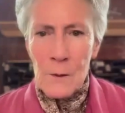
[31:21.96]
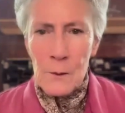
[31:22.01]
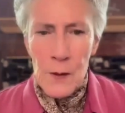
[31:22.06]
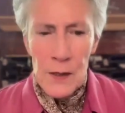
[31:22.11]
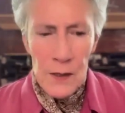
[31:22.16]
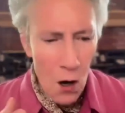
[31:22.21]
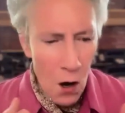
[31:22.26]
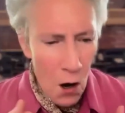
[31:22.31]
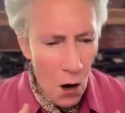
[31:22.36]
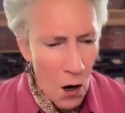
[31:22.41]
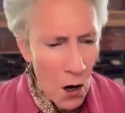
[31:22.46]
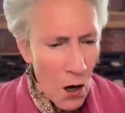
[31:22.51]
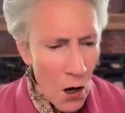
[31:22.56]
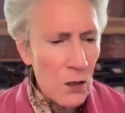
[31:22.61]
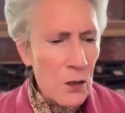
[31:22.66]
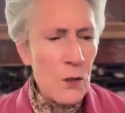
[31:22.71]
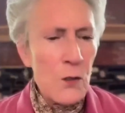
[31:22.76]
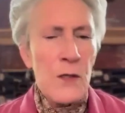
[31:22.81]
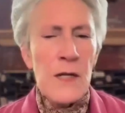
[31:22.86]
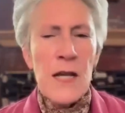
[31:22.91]
But
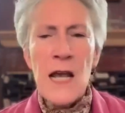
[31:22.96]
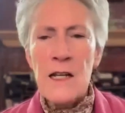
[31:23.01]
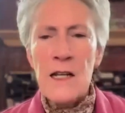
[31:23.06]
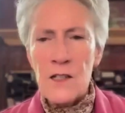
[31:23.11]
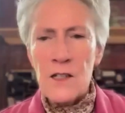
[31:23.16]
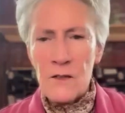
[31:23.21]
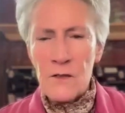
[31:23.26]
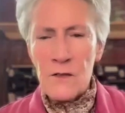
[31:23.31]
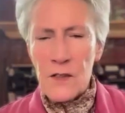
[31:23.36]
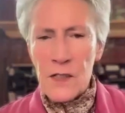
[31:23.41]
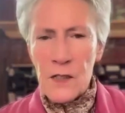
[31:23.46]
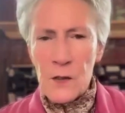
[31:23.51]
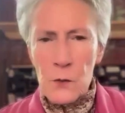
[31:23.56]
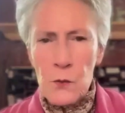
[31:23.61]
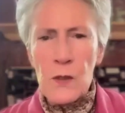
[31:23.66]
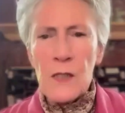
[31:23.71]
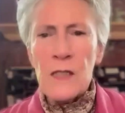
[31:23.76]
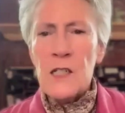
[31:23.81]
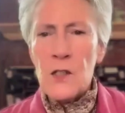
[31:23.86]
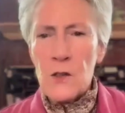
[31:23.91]
all creativity
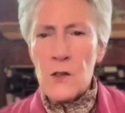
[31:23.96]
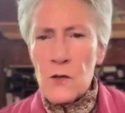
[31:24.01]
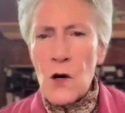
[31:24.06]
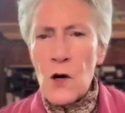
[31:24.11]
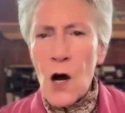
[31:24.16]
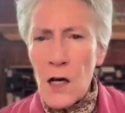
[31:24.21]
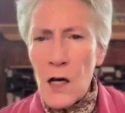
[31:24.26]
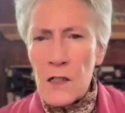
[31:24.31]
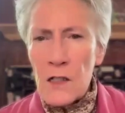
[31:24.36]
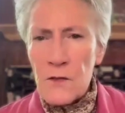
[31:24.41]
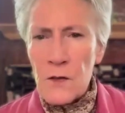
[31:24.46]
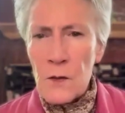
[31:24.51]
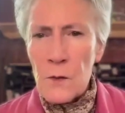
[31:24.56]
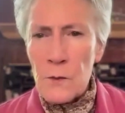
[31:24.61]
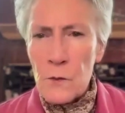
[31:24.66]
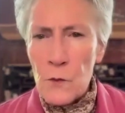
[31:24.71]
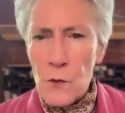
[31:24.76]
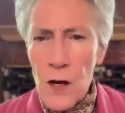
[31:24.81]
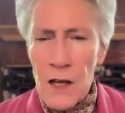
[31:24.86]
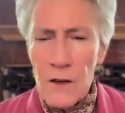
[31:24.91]
really draws
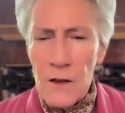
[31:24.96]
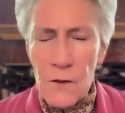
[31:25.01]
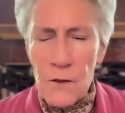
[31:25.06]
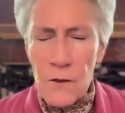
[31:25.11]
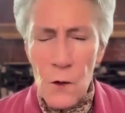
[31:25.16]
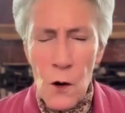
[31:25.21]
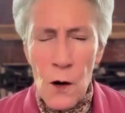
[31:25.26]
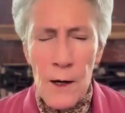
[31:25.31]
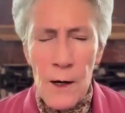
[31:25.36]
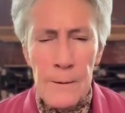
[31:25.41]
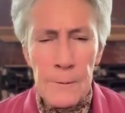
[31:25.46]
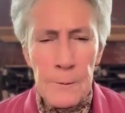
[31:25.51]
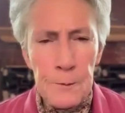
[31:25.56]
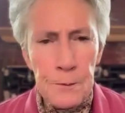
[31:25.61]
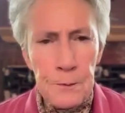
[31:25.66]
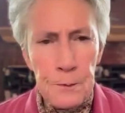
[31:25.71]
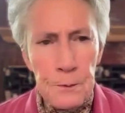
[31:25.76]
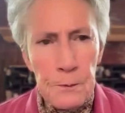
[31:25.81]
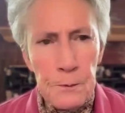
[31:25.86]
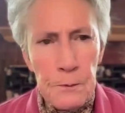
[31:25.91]
from ray 4.
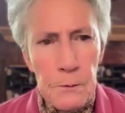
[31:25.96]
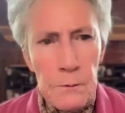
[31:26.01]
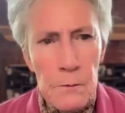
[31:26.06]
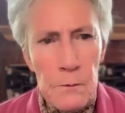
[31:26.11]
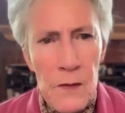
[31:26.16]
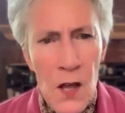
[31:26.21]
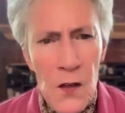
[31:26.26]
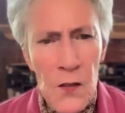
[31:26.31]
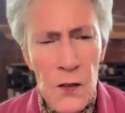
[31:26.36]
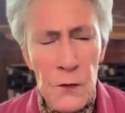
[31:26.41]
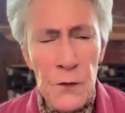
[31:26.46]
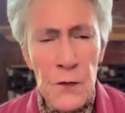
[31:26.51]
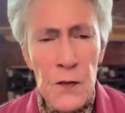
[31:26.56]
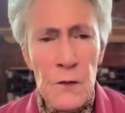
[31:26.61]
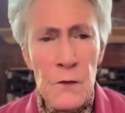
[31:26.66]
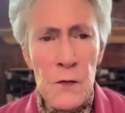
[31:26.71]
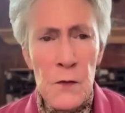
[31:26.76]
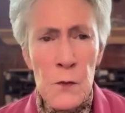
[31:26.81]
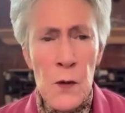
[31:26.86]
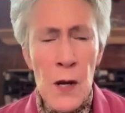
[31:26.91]
The
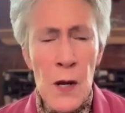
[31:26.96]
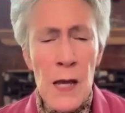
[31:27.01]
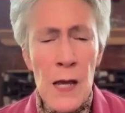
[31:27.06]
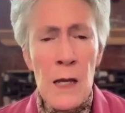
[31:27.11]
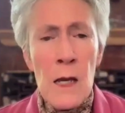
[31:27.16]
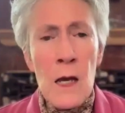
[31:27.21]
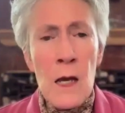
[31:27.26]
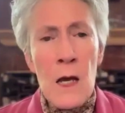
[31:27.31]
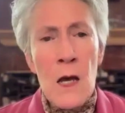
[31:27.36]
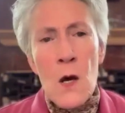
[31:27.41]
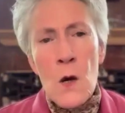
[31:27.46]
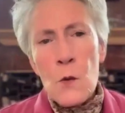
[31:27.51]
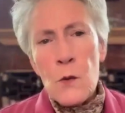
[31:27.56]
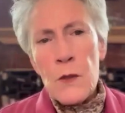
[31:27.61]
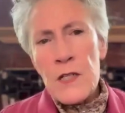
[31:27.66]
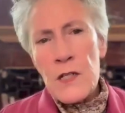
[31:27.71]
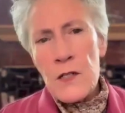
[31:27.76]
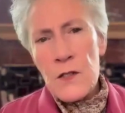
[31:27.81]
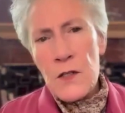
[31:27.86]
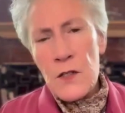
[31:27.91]
fifth ray,
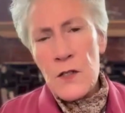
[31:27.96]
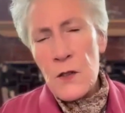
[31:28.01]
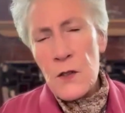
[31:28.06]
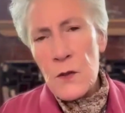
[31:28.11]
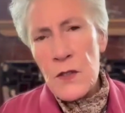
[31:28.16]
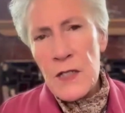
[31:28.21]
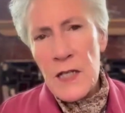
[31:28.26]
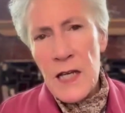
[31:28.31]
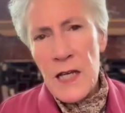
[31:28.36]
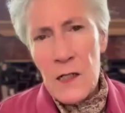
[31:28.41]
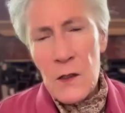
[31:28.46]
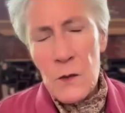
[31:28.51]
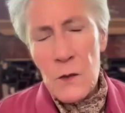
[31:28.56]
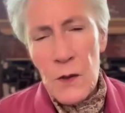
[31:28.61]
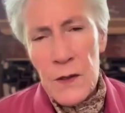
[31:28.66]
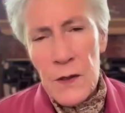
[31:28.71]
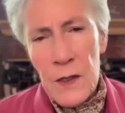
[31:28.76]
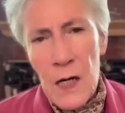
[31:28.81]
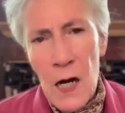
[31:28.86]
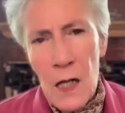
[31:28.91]
which is associated
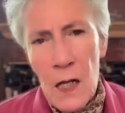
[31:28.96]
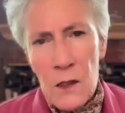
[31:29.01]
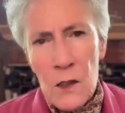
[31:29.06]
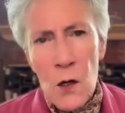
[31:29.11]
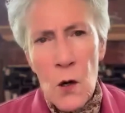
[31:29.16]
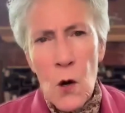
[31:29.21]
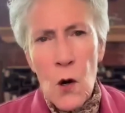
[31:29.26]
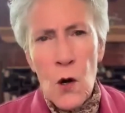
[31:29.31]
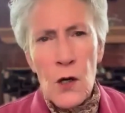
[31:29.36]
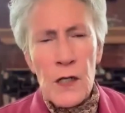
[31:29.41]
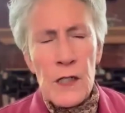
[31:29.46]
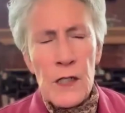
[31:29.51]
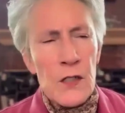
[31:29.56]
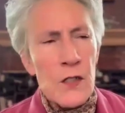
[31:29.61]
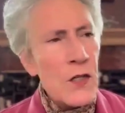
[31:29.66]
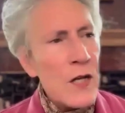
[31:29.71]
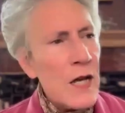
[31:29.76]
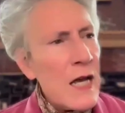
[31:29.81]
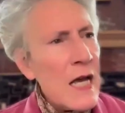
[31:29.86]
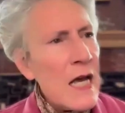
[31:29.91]
with the color
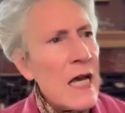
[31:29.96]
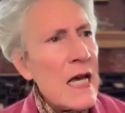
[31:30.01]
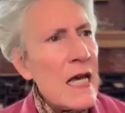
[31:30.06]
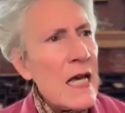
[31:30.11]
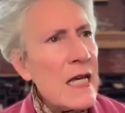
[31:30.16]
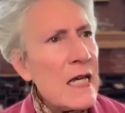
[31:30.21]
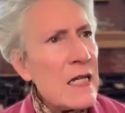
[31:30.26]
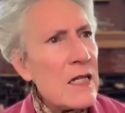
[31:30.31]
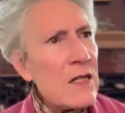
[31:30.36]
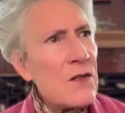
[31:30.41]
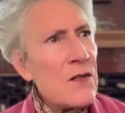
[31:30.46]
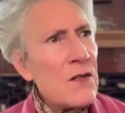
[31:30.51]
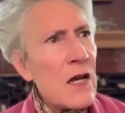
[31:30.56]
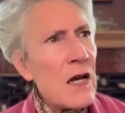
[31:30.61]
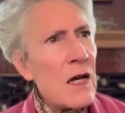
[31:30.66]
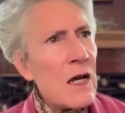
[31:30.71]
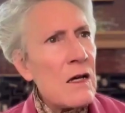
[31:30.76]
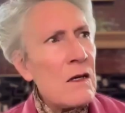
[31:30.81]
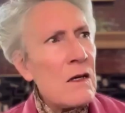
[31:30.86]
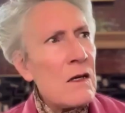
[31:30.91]
orange, is
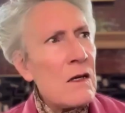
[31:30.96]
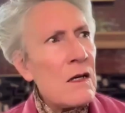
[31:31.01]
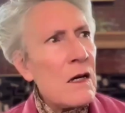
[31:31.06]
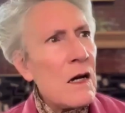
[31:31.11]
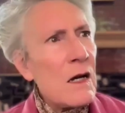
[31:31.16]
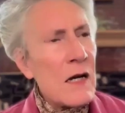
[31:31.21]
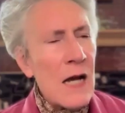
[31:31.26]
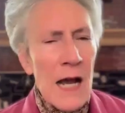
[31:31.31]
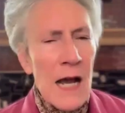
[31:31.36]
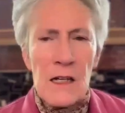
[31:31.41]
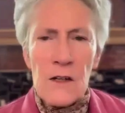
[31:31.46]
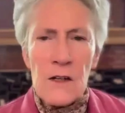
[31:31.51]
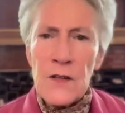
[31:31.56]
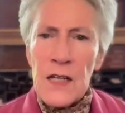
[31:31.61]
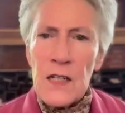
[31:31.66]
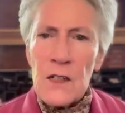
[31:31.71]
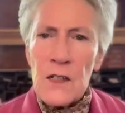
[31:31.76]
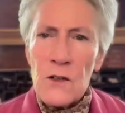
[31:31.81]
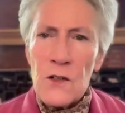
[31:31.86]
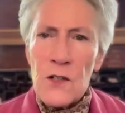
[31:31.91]
a kind of
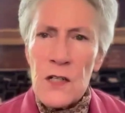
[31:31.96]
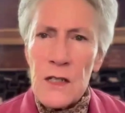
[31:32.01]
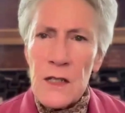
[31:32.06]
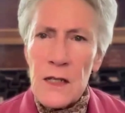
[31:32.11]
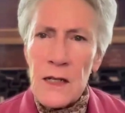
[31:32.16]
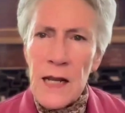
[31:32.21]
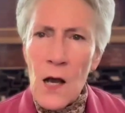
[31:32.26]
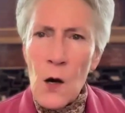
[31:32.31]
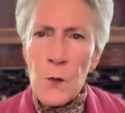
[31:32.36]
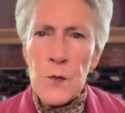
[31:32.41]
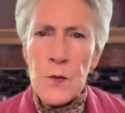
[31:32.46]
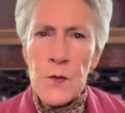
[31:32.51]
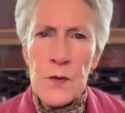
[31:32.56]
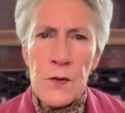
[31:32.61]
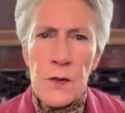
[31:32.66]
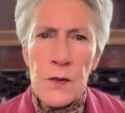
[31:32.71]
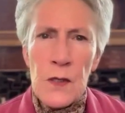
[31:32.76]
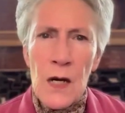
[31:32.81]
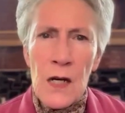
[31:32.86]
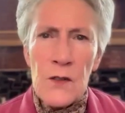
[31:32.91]
energy that
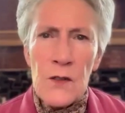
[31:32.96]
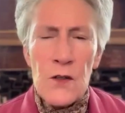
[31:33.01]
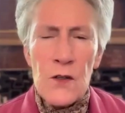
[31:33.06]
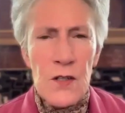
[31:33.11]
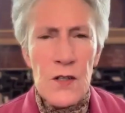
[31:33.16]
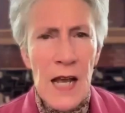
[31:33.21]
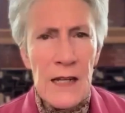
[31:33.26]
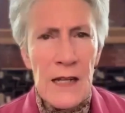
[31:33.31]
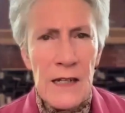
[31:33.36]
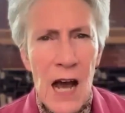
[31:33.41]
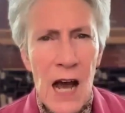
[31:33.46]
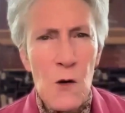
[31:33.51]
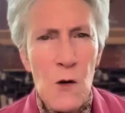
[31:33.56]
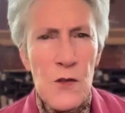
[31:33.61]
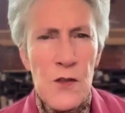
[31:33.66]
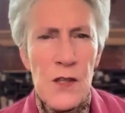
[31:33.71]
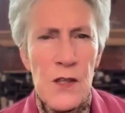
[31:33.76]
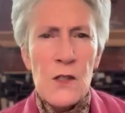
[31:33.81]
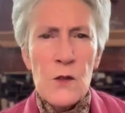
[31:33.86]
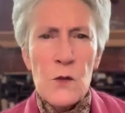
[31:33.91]
helps understand how
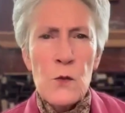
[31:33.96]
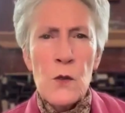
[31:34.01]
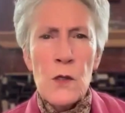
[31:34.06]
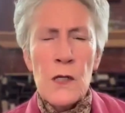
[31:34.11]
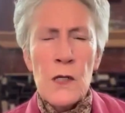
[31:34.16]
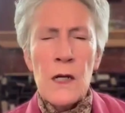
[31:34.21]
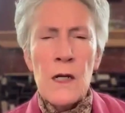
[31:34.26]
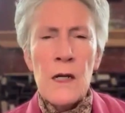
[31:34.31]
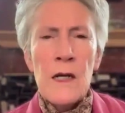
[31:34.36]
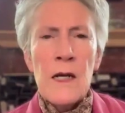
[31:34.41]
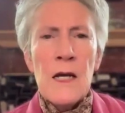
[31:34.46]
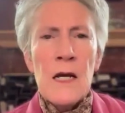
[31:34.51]
things work.